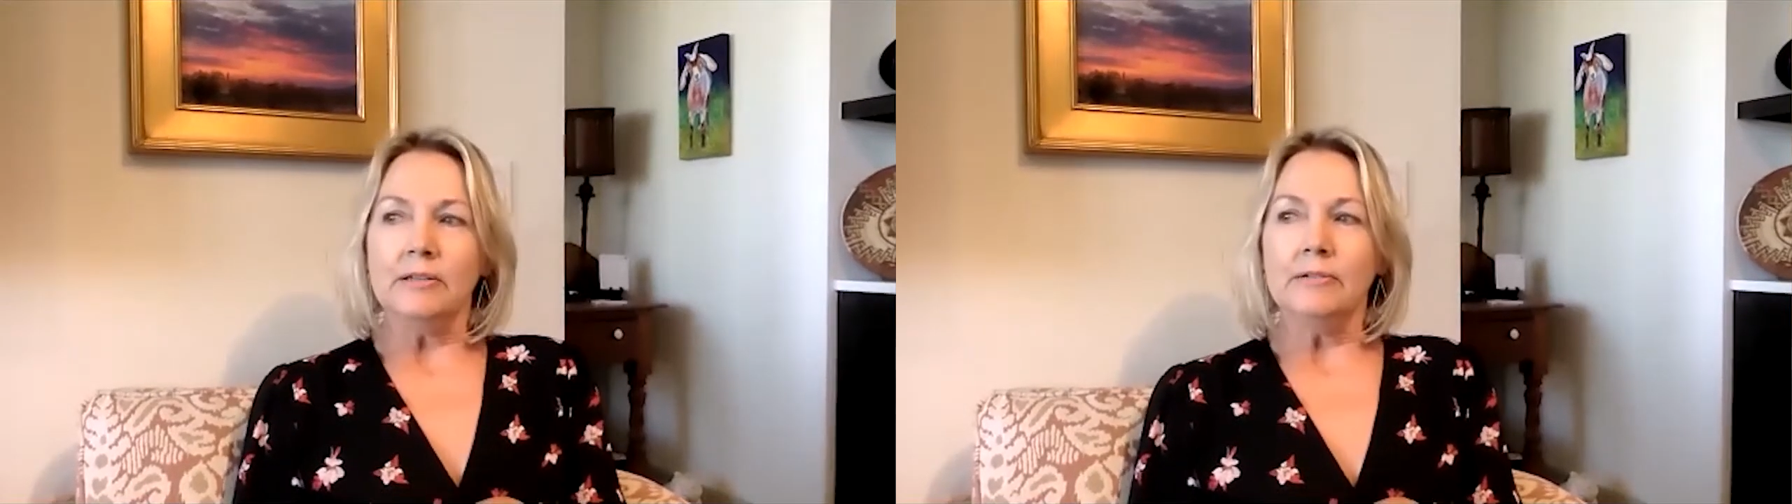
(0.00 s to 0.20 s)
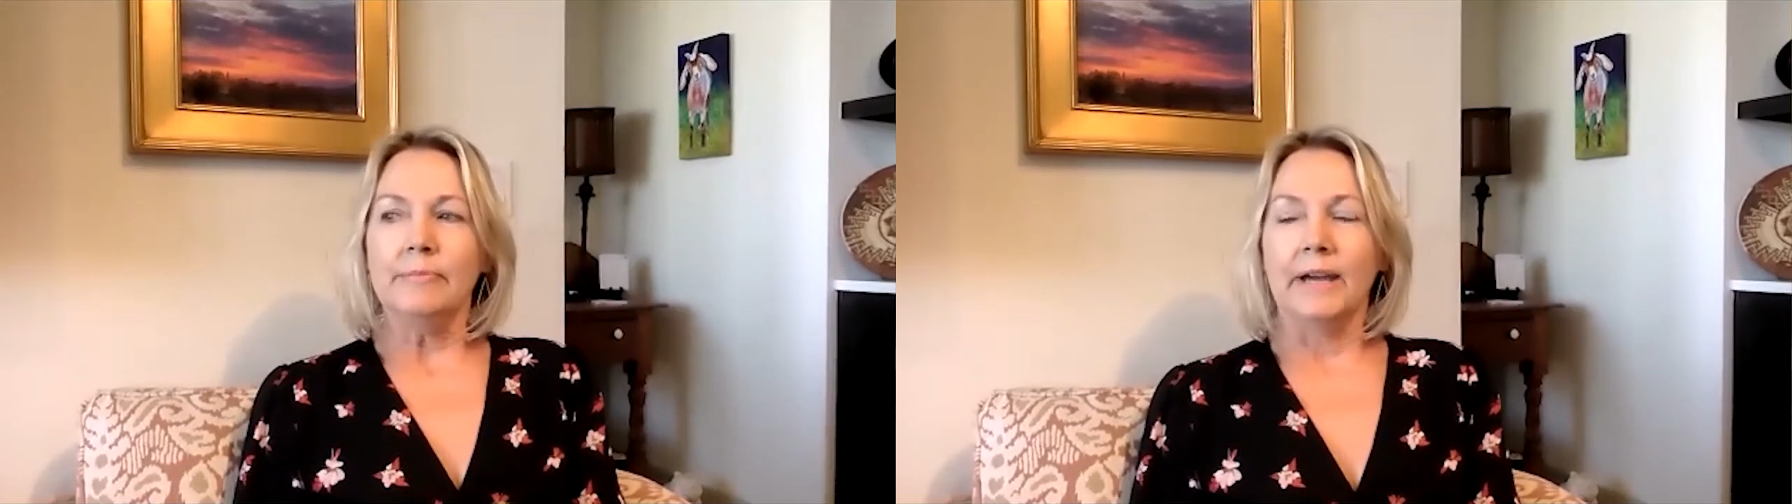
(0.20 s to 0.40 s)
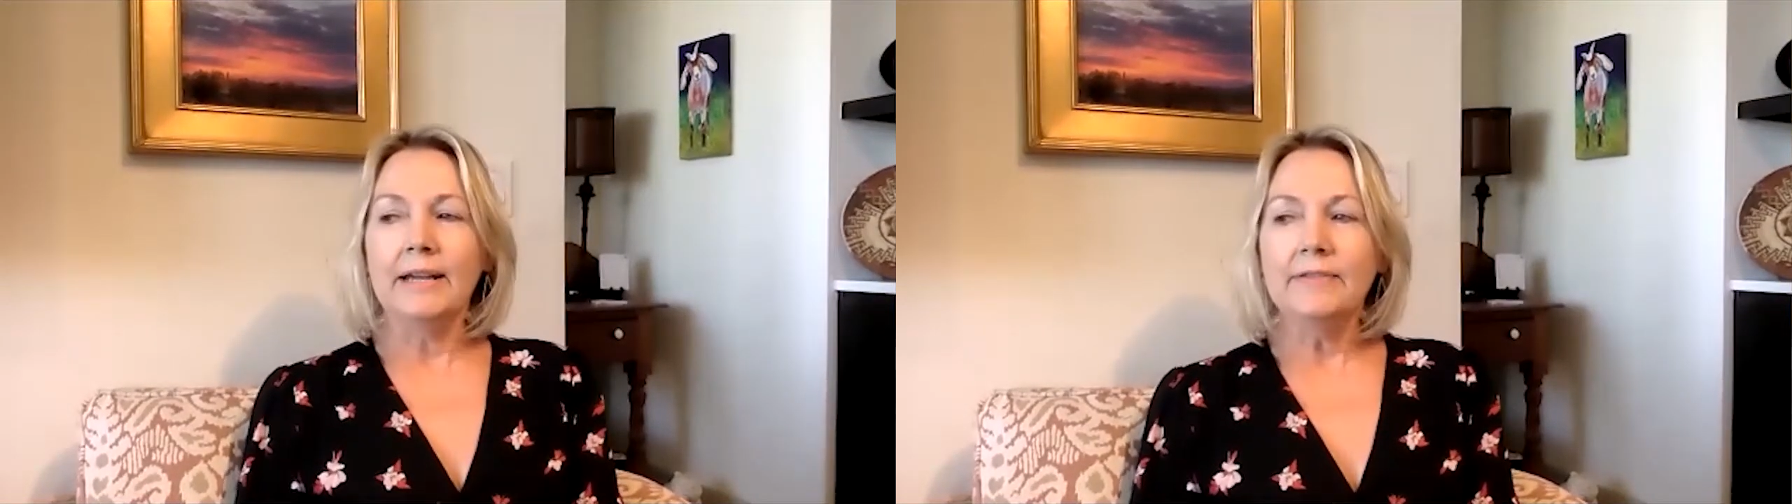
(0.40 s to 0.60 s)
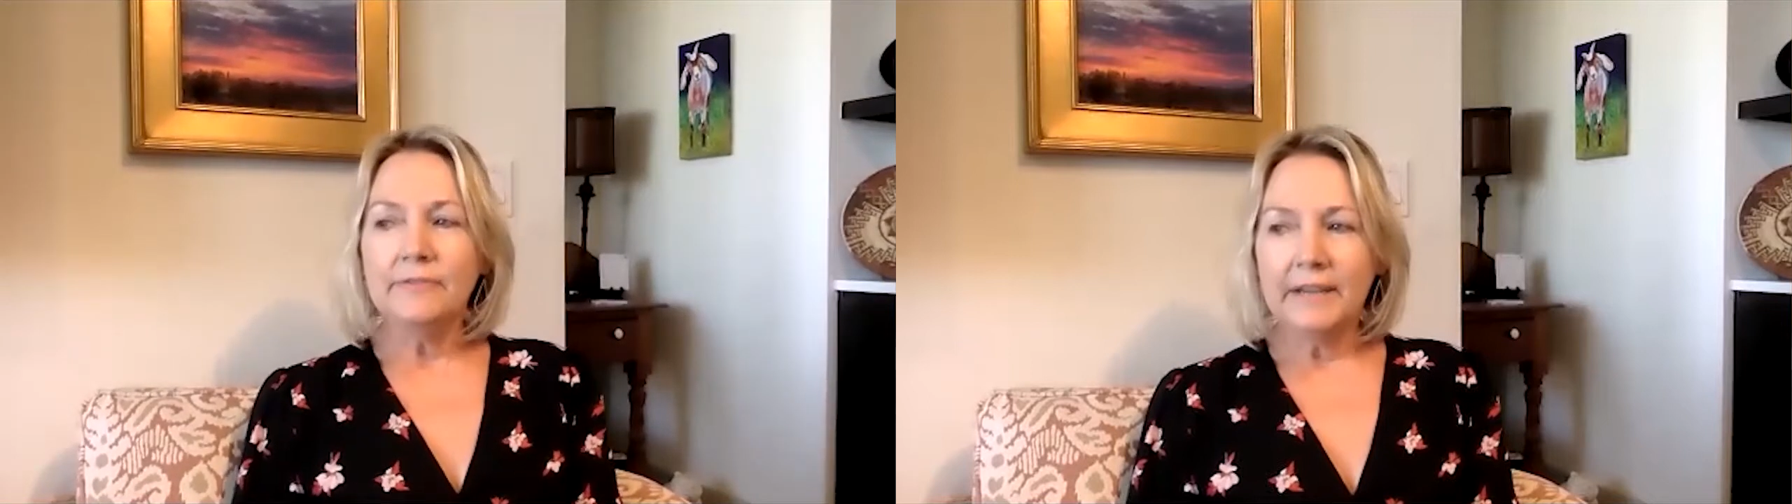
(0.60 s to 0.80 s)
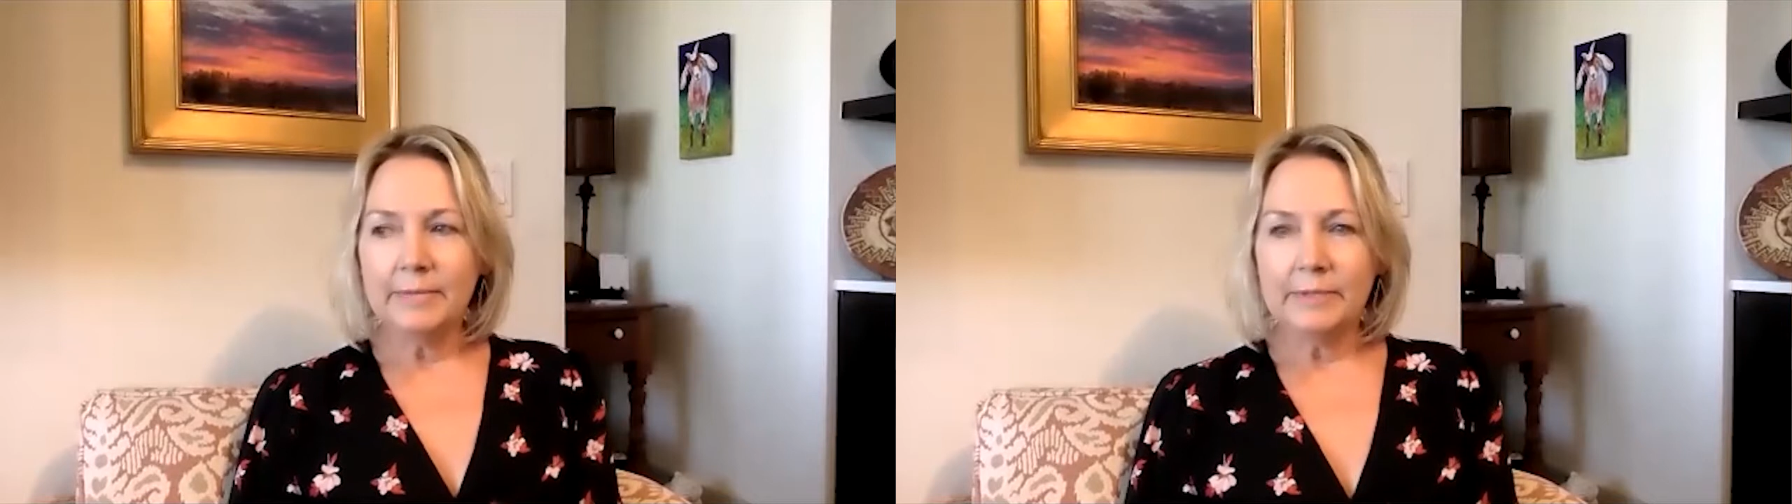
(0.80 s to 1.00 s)
my
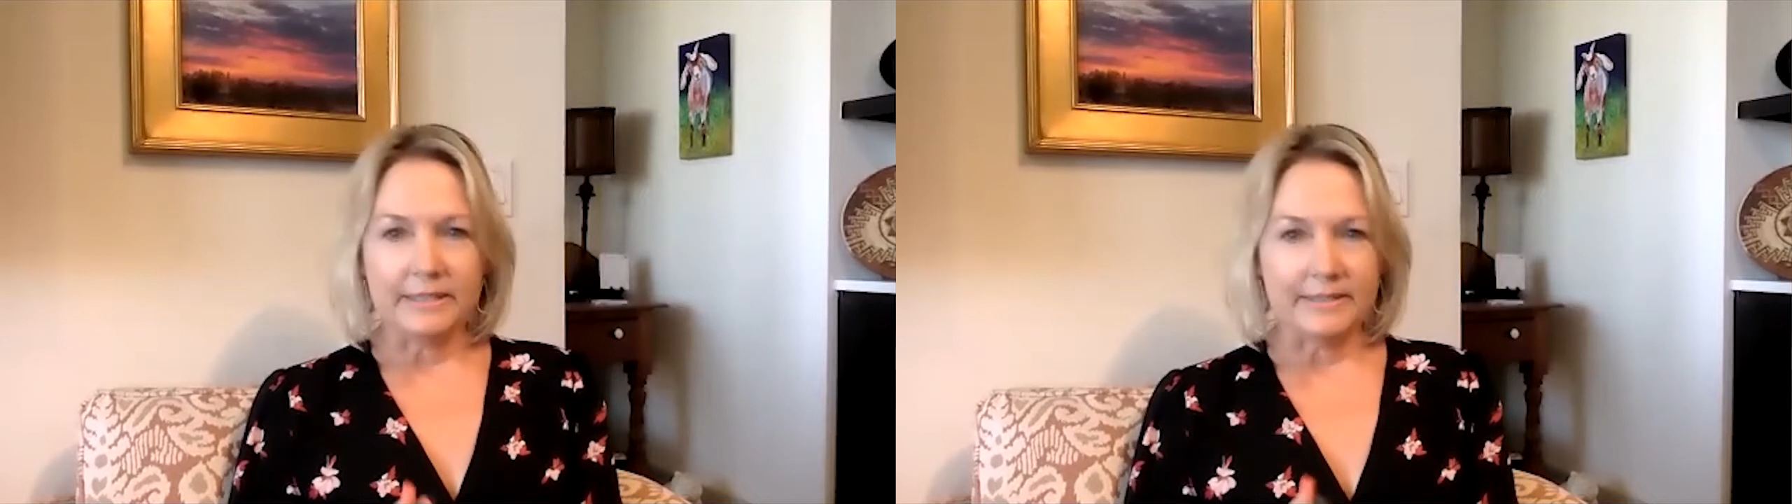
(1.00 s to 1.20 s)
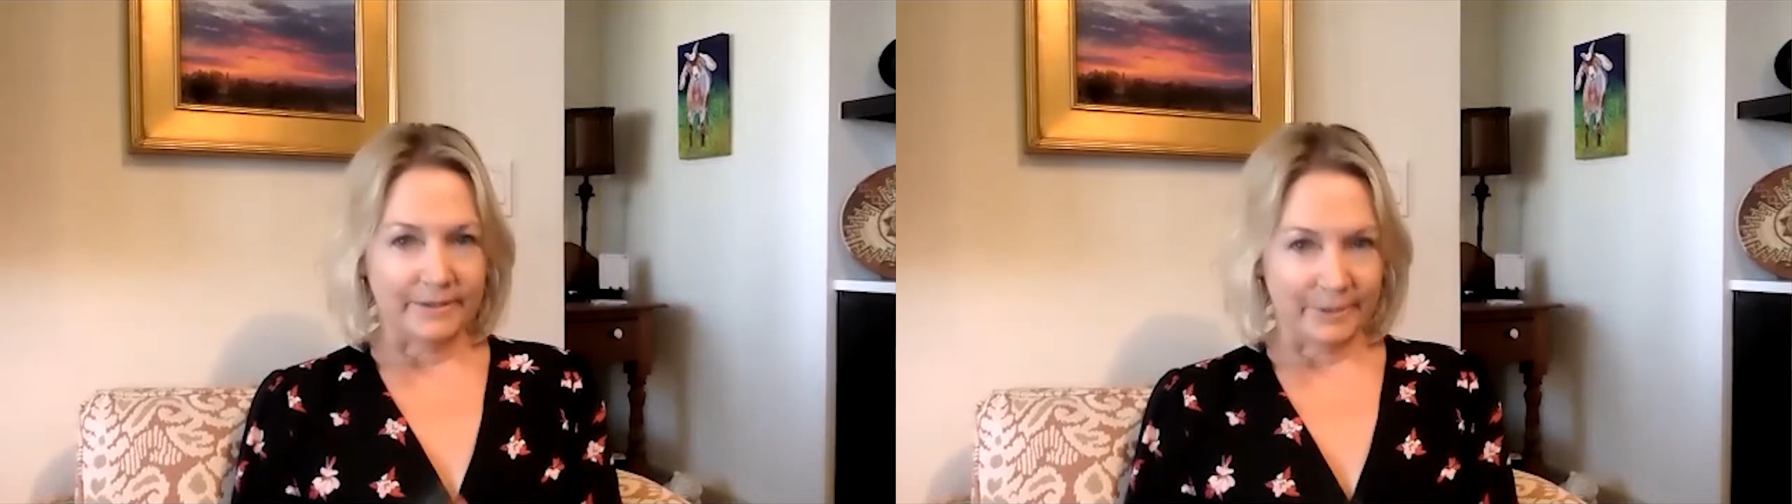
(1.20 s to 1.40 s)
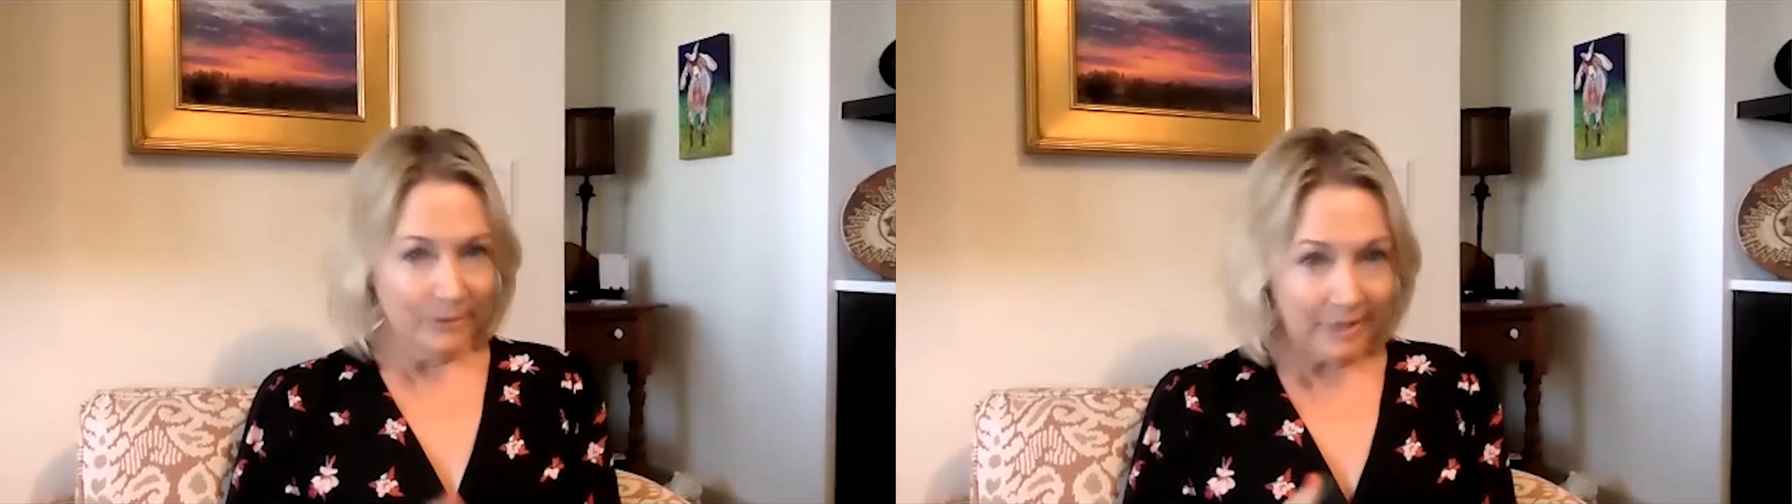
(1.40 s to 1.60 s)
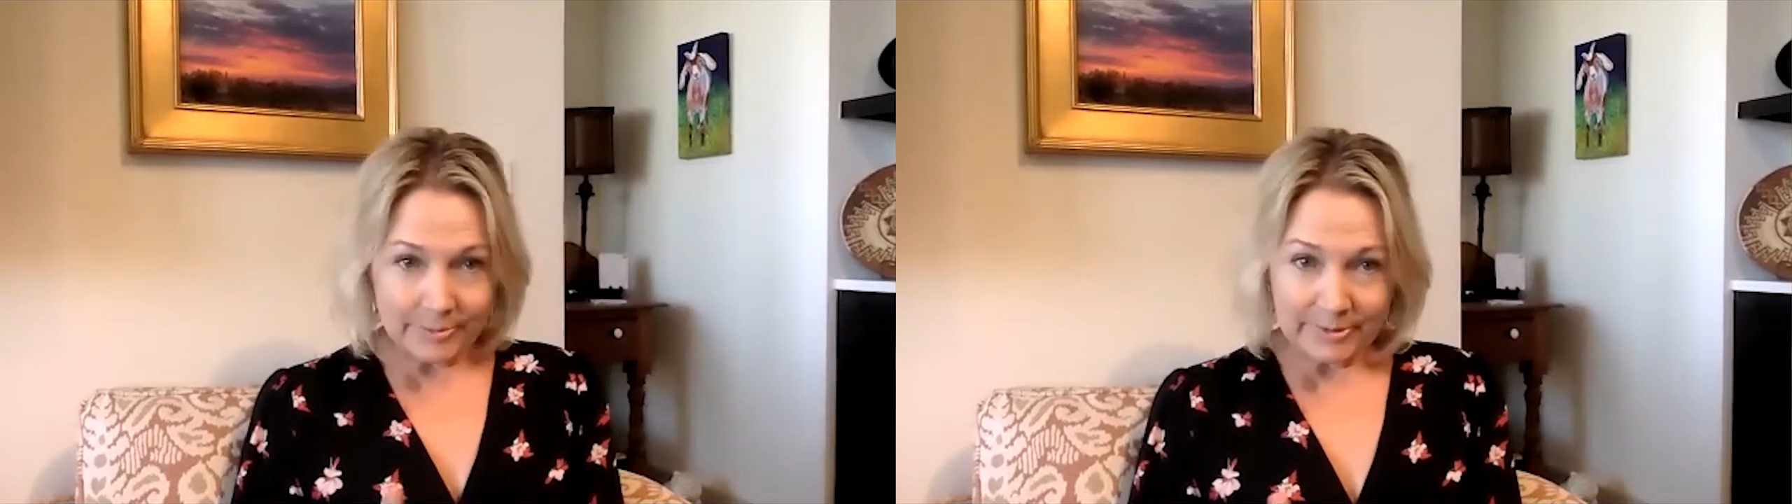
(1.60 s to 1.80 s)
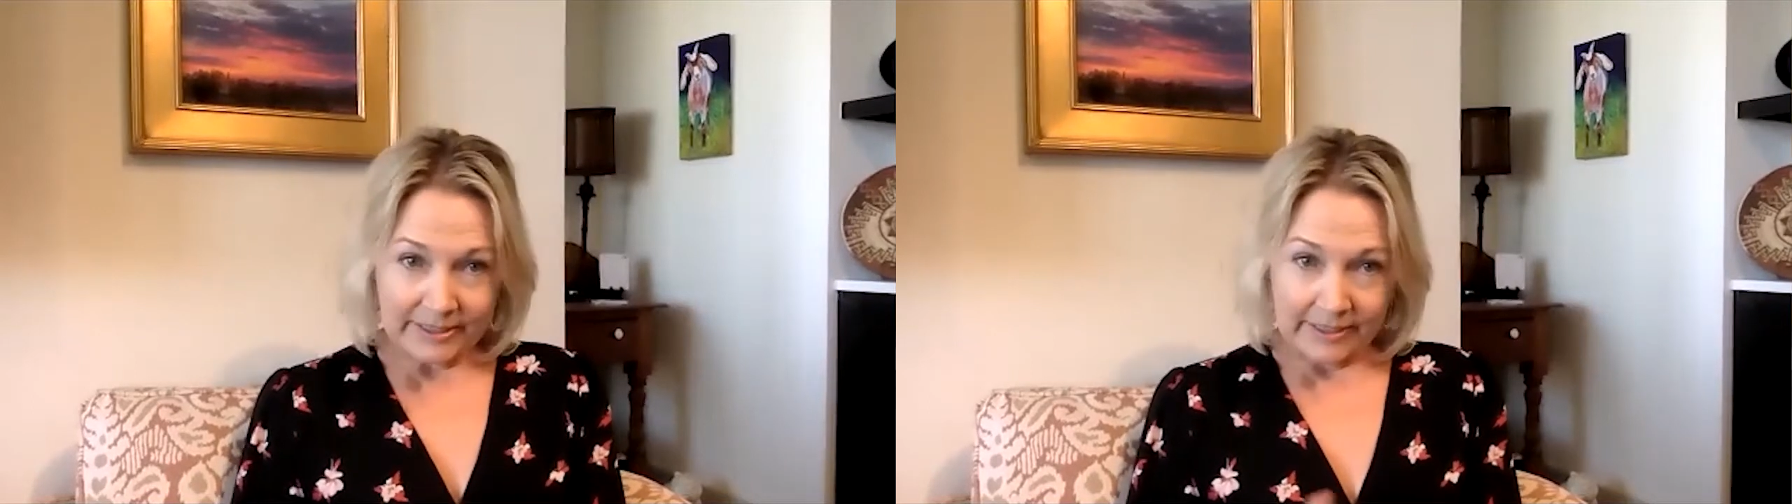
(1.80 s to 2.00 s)
family is a little
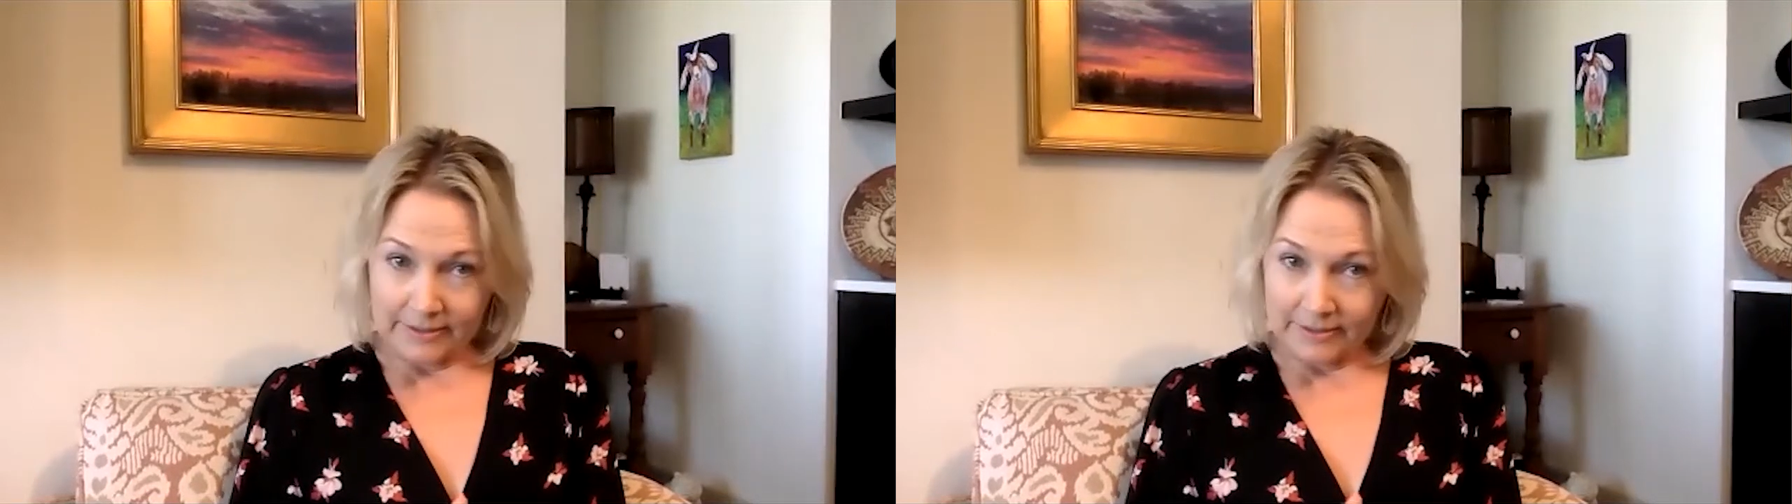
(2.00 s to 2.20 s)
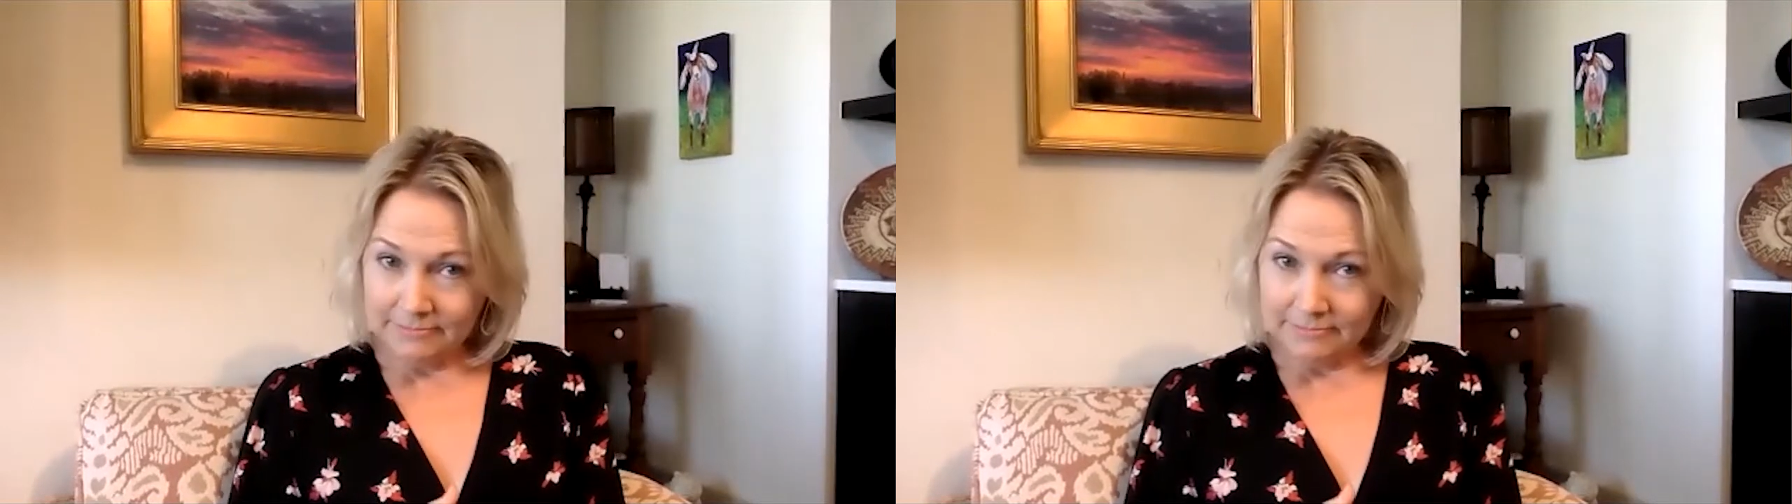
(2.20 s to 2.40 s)
complicated.